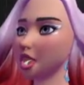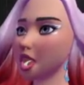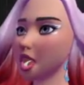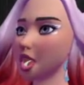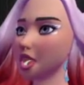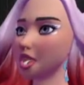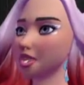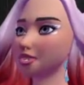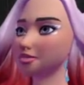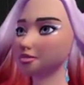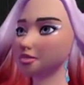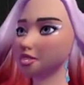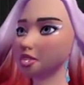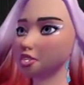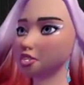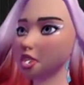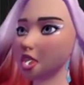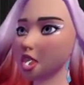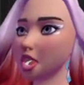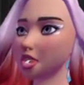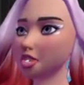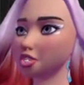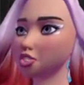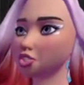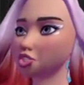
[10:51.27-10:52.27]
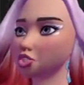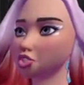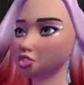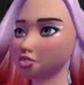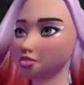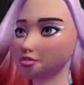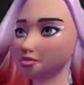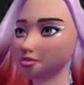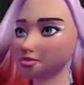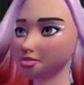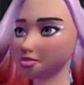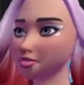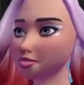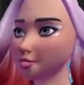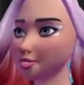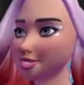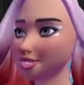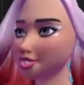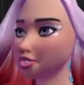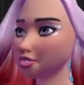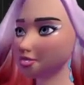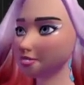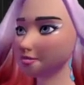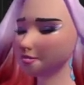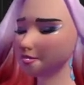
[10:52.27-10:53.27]
I've had a couple of
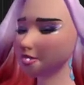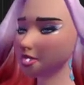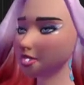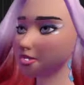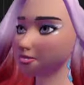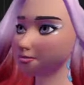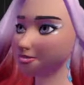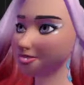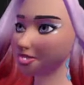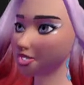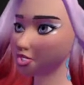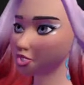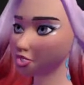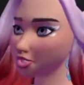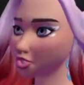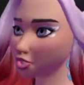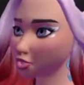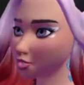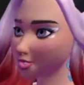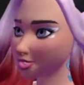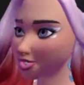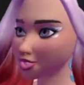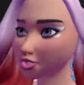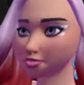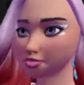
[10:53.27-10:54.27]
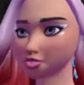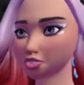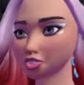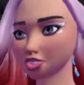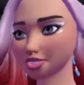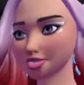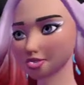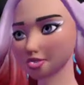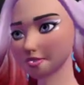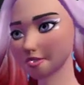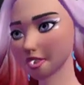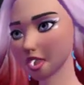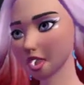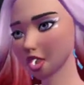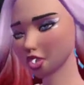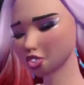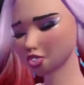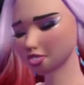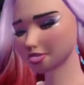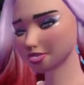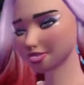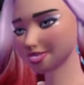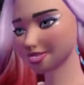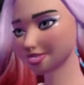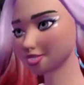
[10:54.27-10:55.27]
weeks off. I'm gonna be honest, I was working so
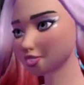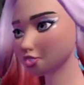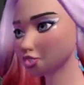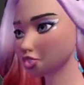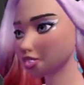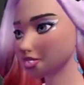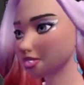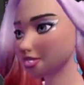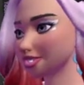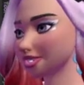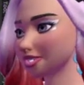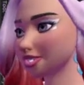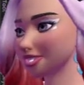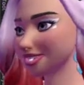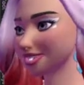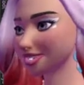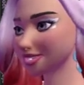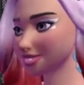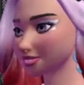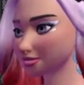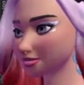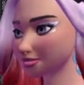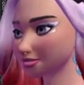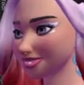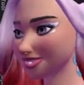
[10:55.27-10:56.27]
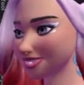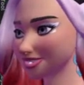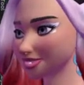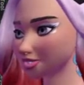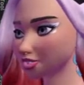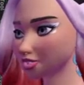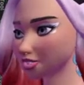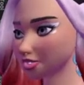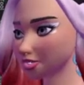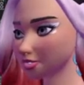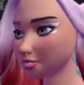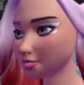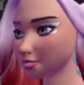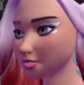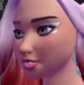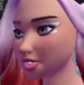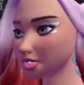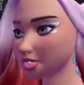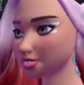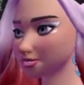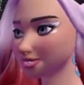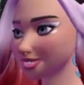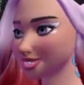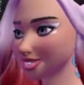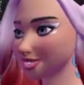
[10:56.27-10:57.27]
fast and furious and everything, doing
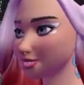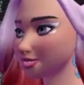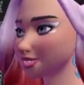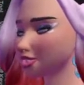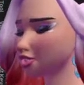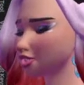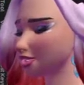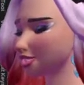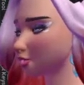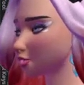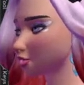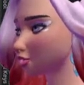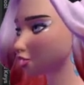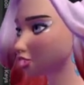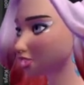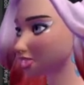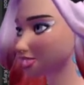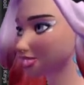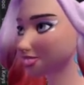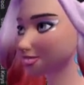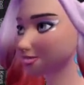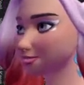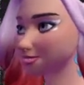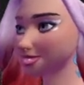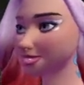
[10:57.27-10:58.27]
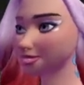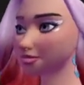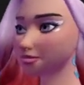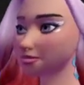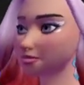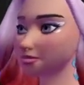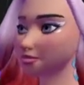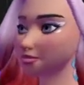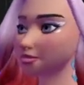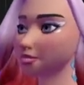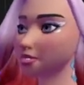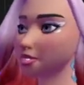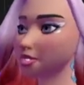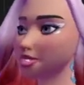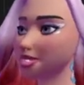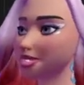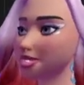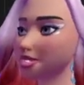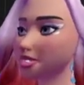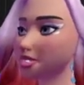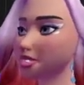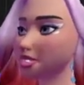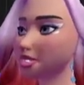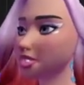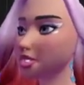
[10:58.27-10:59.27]
videos, doing the streaming,
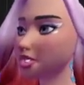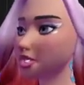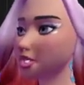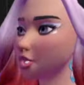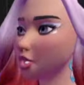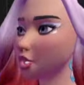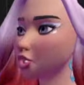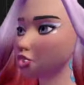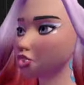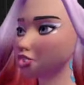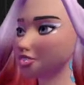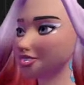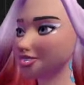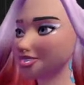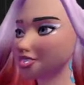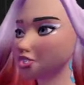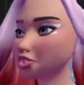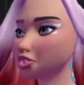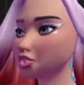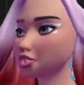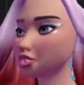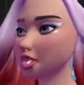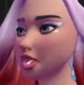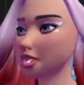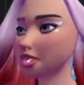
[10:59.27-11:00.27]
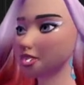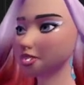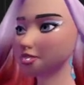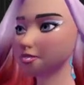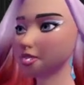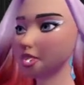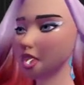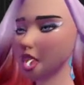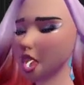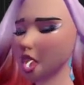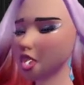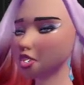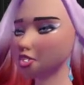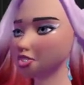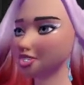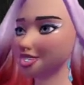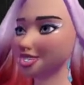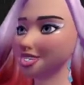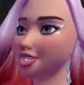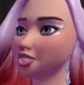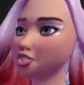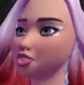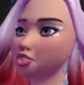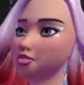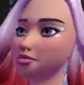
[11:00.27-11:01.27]
building the LOSers, throwing
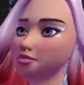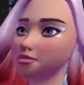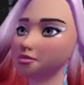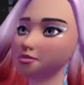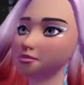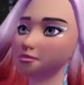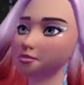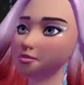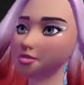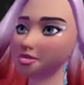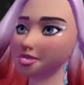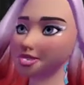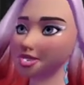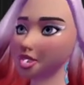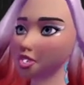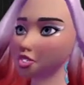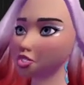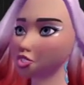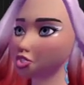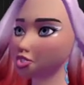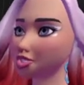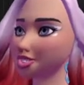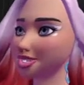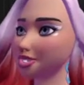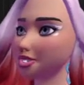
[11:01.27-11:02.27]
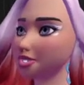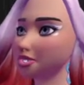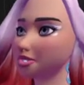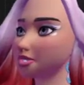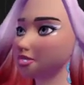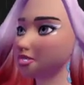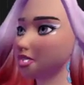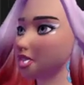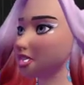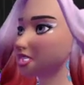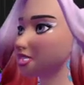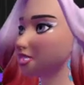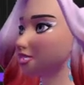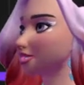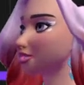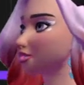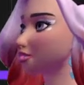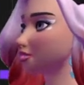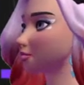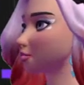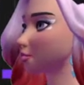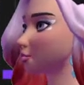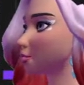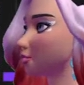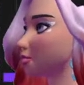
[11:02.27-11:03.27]
parties. I gotta be honest, it kinda got to me
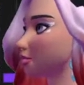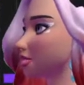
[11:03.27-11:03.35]
after all.